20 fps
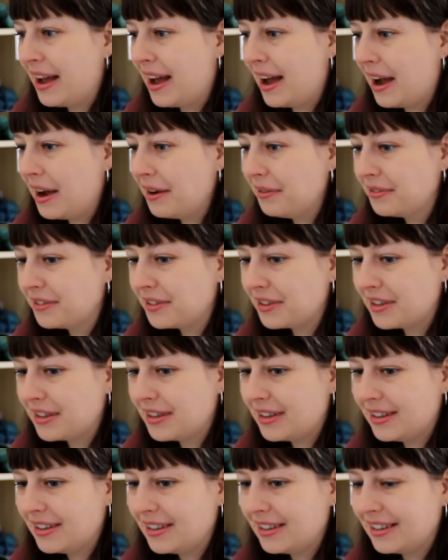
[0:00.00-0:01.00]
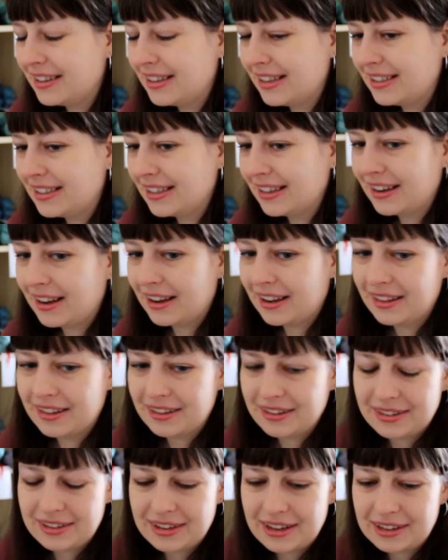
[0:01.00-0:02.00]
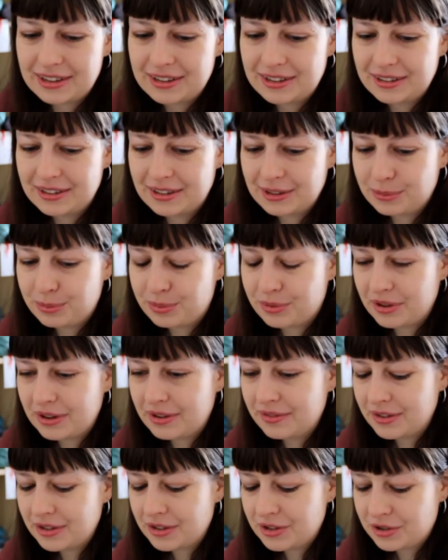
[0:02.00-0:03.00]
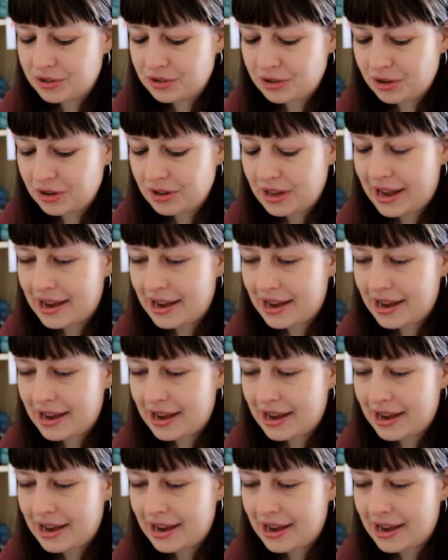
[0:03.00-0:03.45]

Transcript: after knitting that previous shawl,